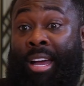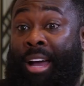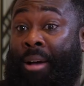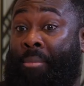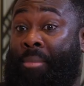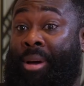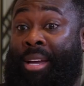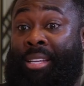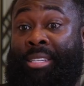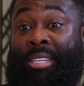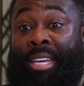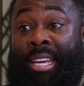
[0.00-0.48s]
I
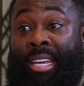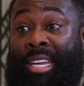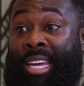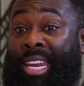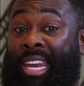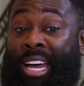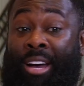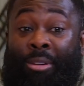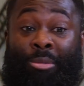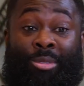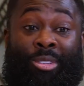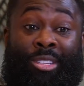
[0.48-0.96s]
might take
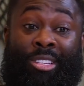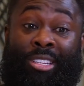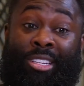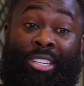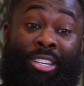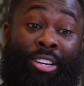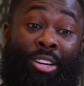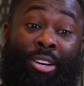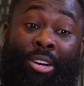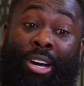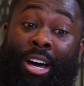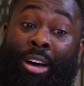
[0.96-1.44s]
it. I
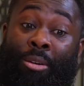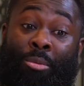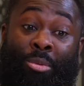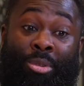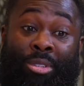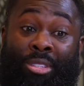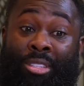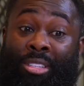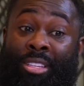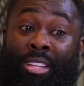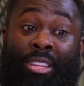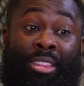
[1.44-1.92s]

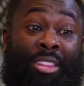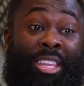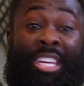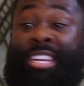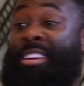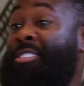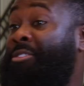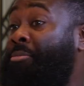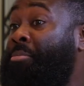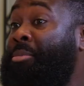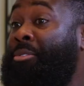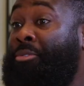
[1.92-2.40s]
wasn't a
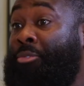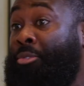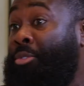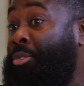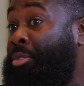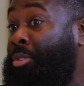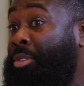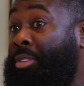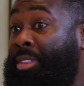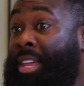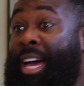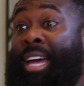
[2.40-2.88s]
thief
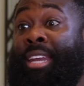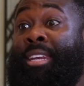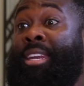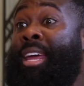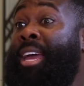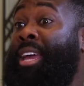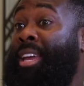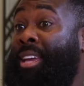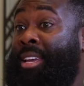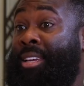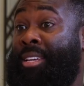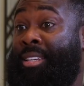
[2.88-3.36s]
before that
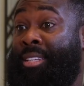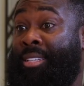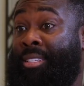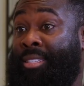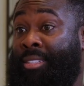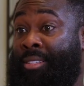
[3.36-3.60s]
day.